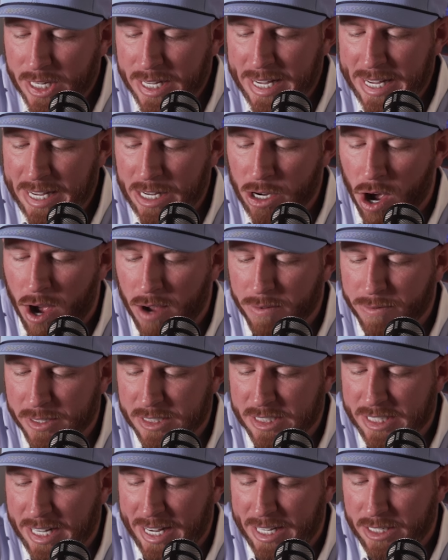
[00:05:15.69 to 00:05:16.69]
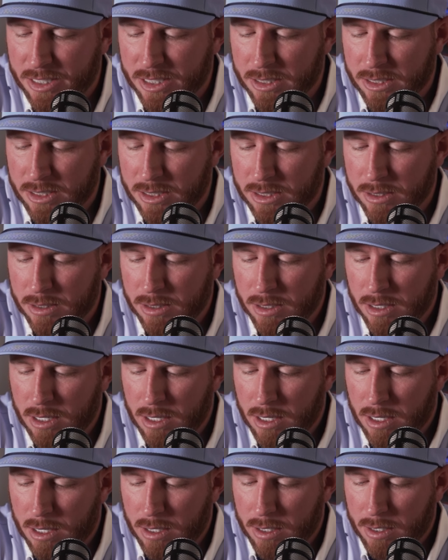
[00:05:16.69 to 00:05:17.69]
in office agents.
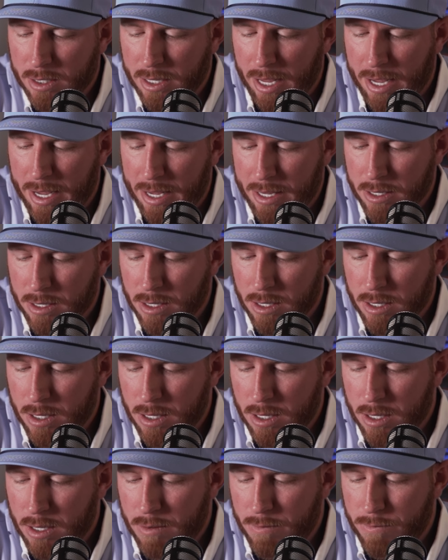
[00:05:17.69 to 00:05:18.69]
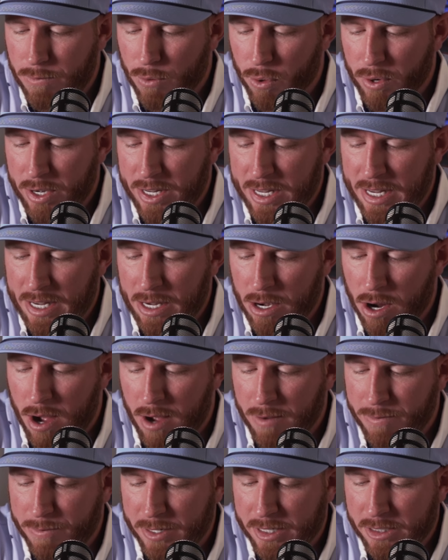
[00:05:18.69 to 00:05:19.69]
Okay. 40 in
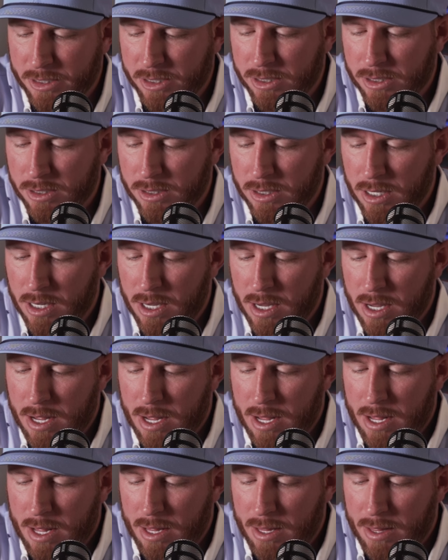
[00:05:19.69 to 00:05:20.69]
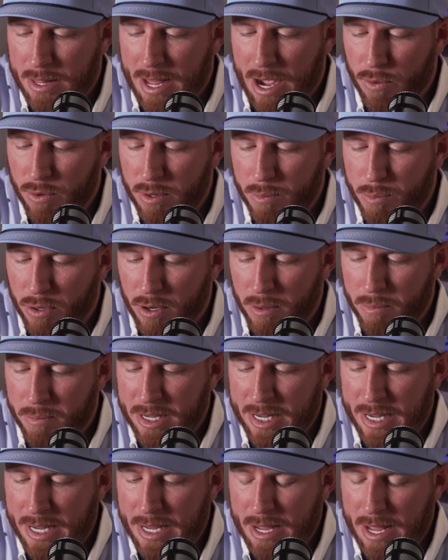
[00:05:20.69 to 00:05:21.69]
office. That would put
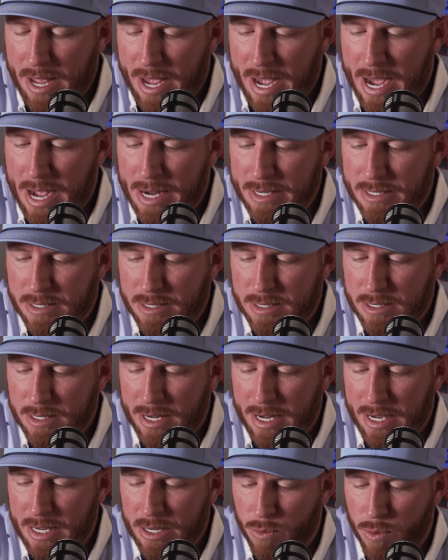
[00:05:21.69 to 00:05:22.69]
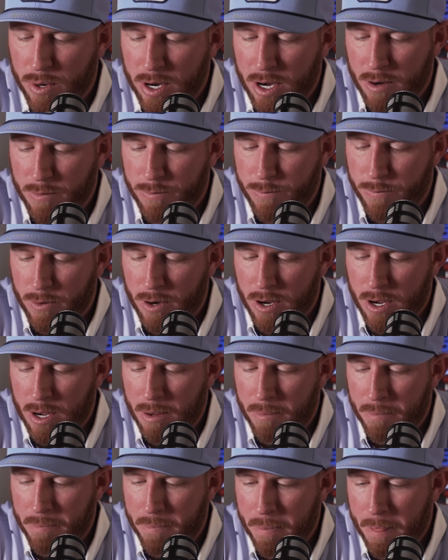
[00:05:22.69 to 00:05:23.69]
me at anywhere
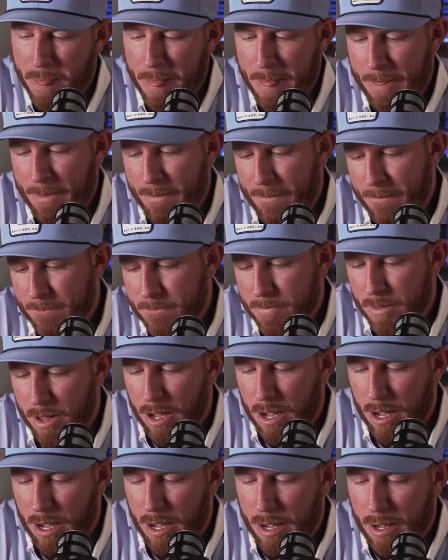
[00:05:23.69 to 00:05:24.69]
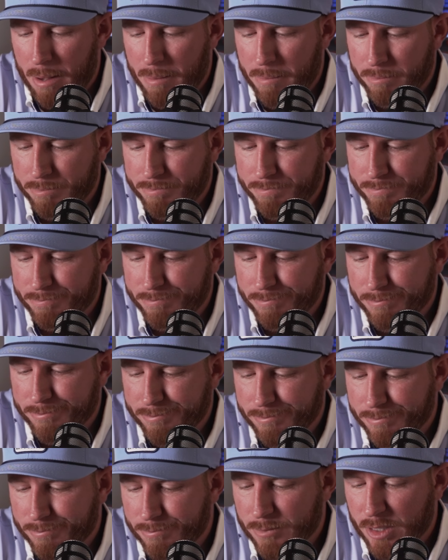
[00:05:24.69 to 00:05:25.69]
from, um,
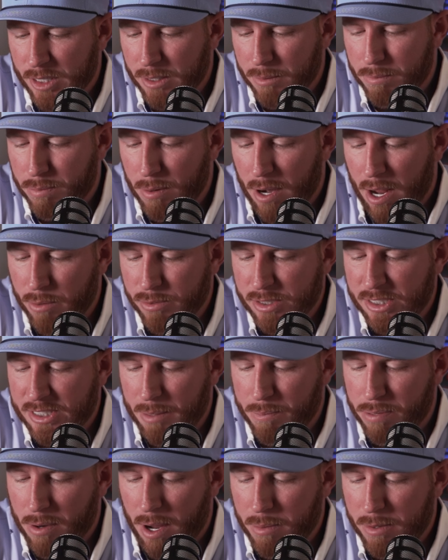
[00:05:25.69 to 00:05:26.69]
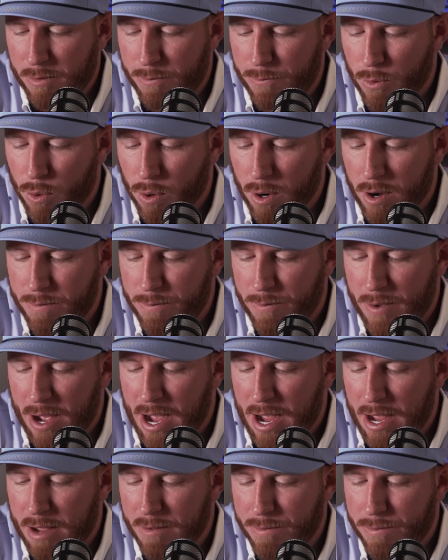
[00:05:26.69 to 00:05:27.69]
I would say probably four to
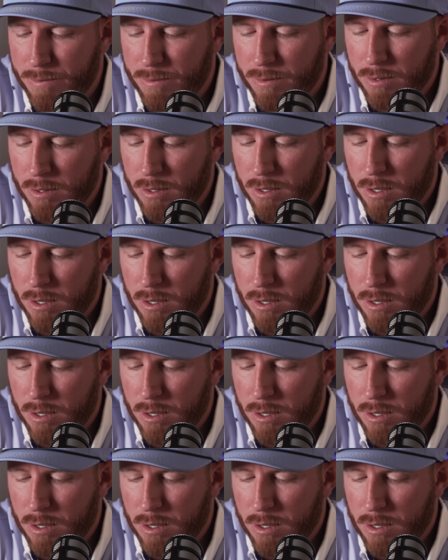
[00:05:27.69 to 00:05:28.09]
five